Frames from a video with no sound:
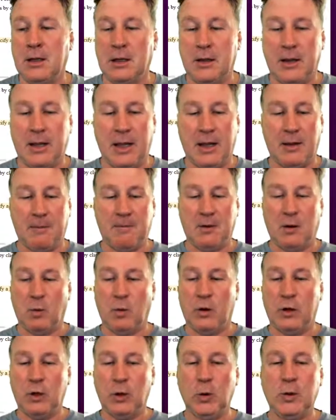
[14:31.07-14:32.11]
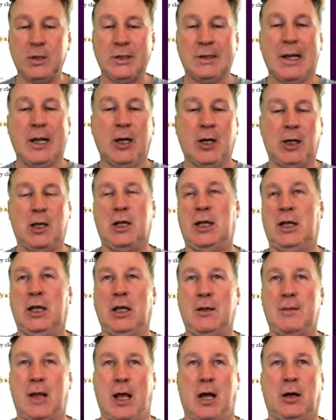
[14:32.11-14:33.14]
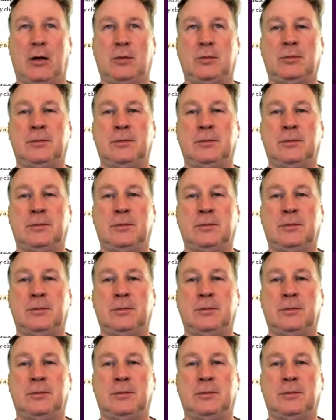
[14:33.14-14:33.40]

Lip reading: that when you send an email